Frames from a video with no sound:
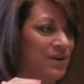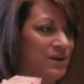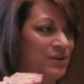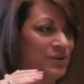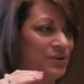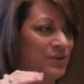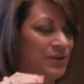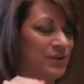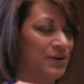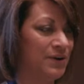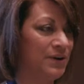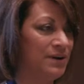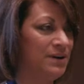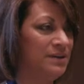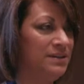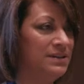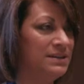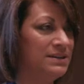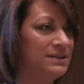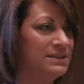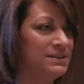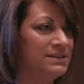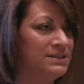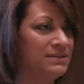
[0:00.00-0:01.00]
under her
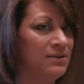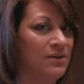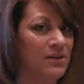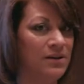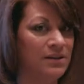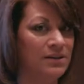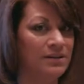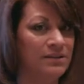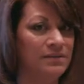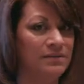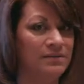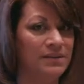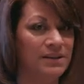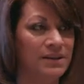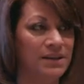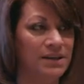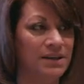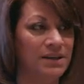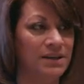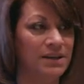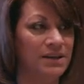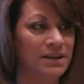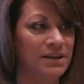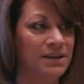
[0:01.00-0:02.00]
that does all of
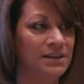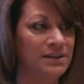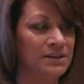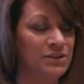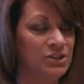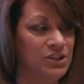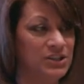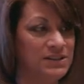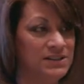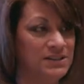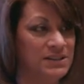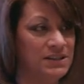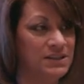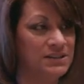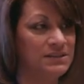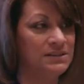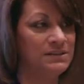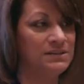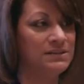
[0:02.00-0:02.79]
the logistics,